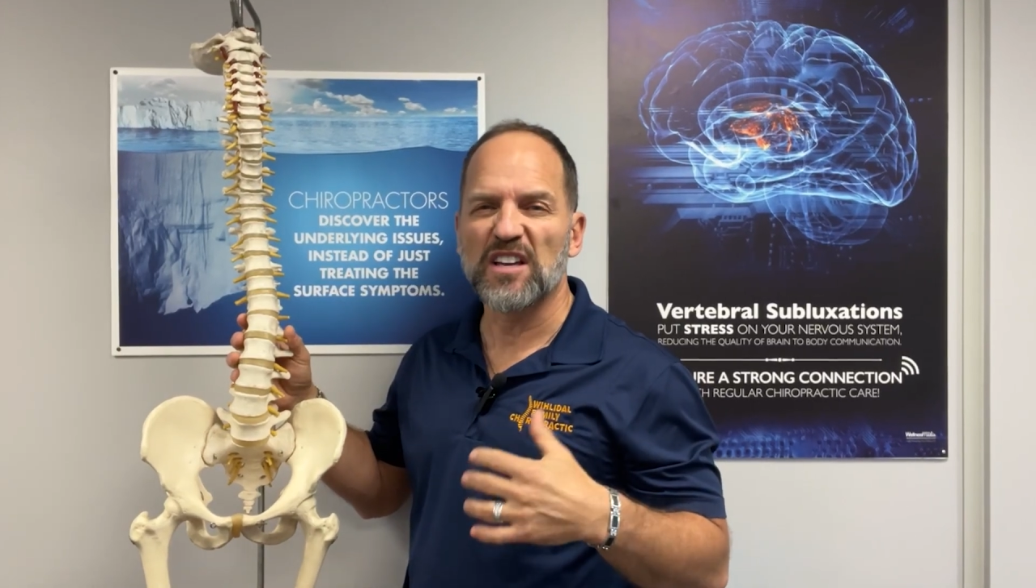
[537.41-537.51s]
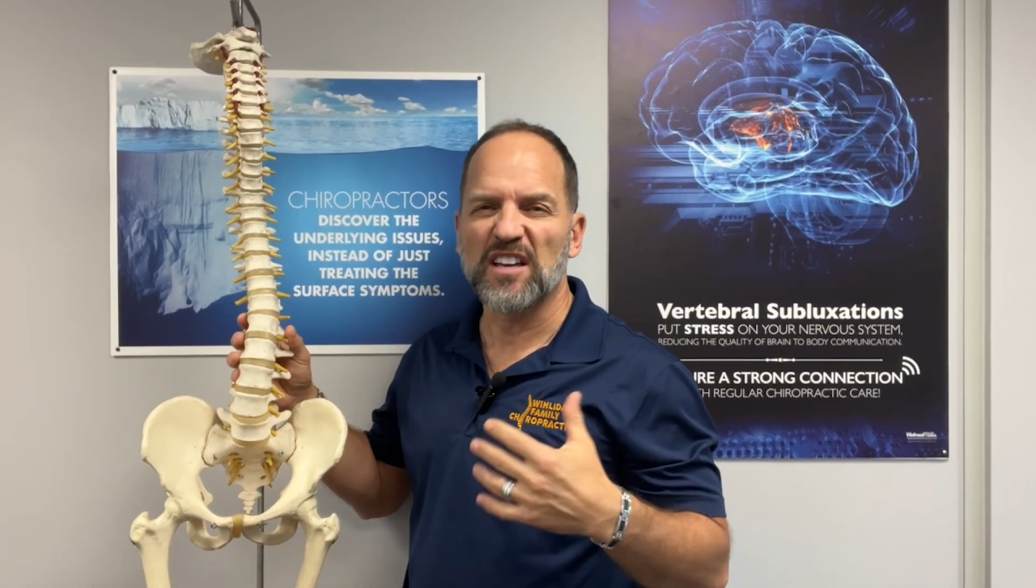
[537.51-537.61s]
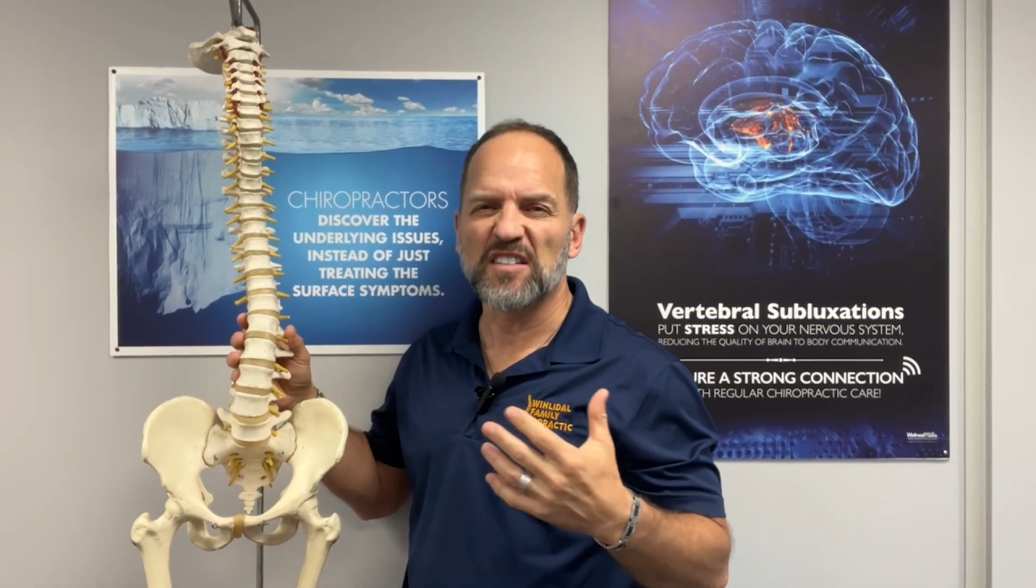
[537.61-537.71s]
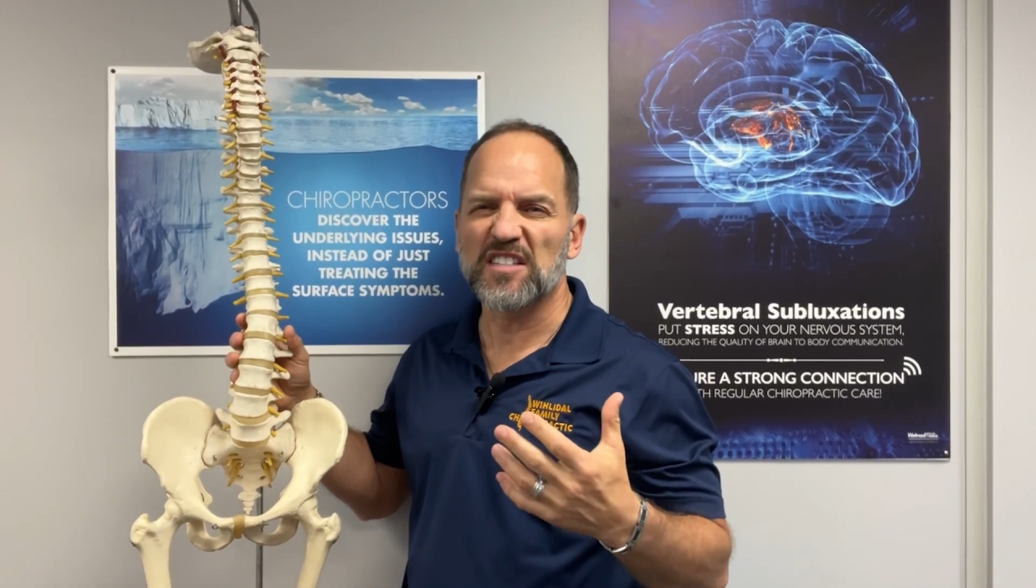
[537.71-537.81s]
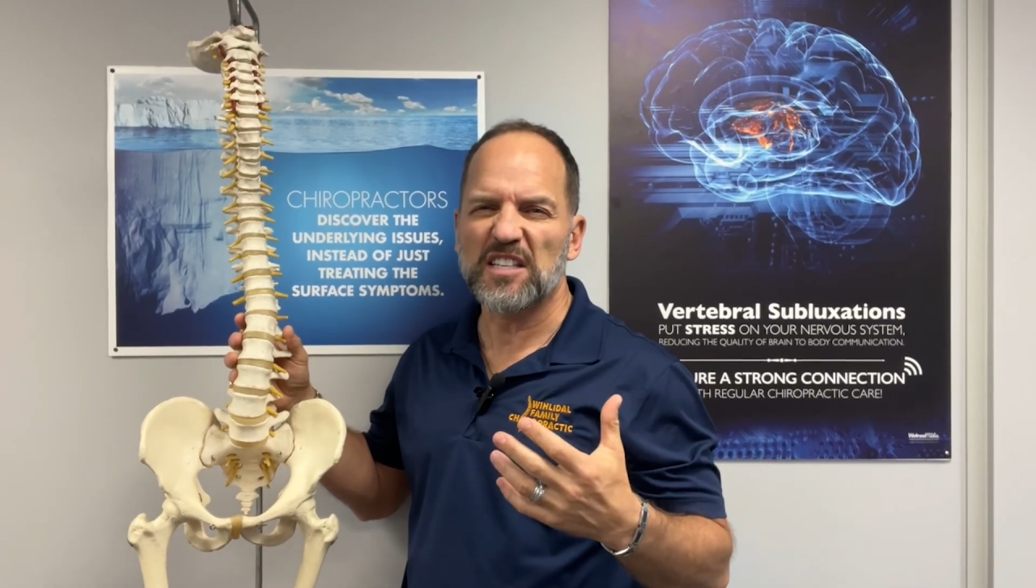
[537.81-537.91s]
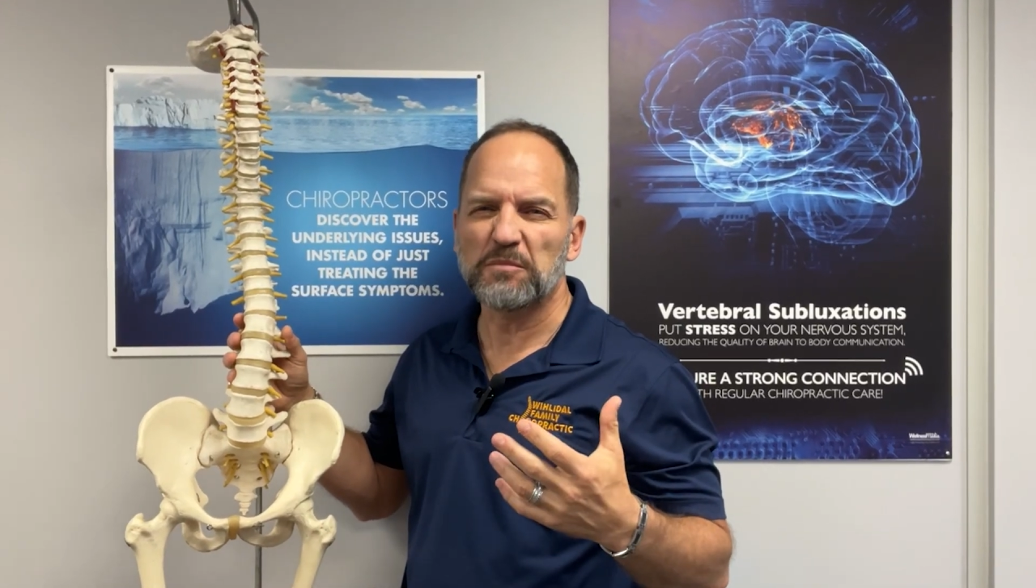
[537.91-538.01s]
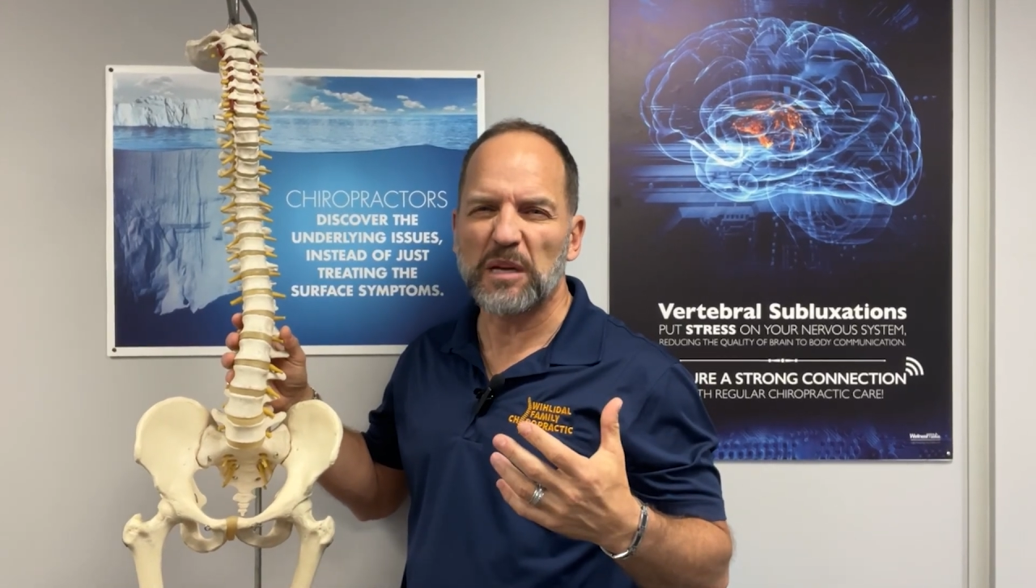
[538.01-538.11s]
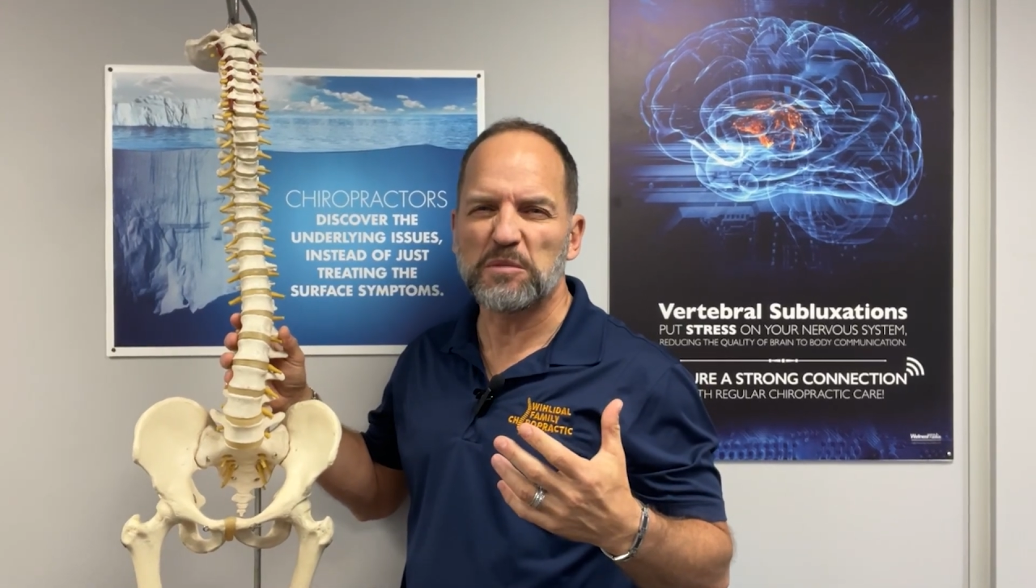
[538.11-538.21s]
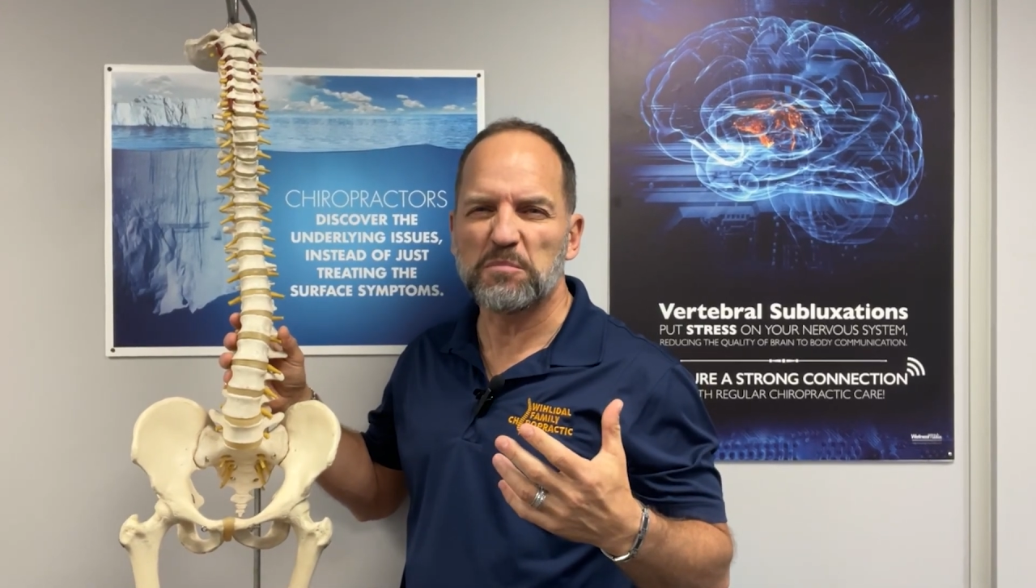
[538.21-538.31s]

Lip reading: and the sometimes